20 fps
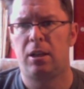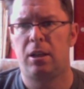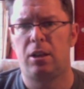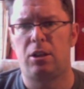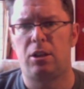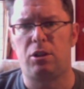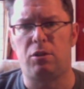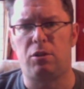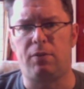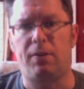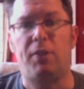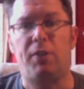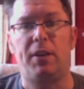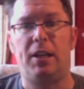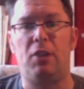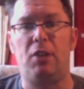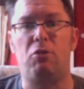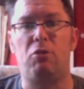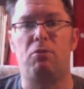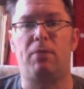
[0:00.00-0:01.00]
do very
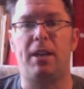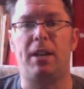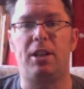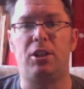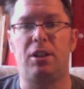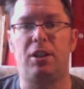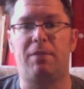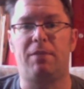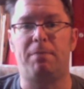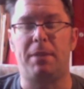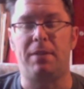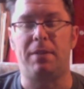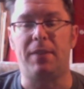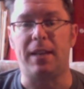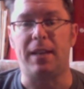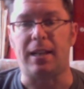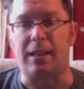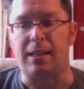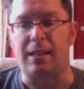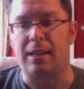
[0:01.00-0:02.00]
long-range
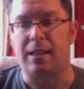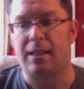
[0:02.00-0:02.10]
FPV